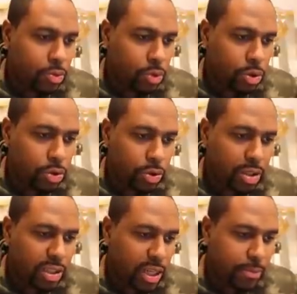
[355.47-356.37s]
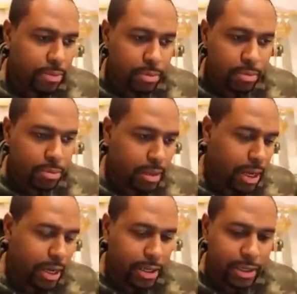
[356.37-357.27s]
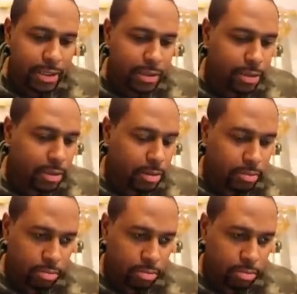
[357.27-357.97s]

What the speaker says: We'll use a Zip. That is,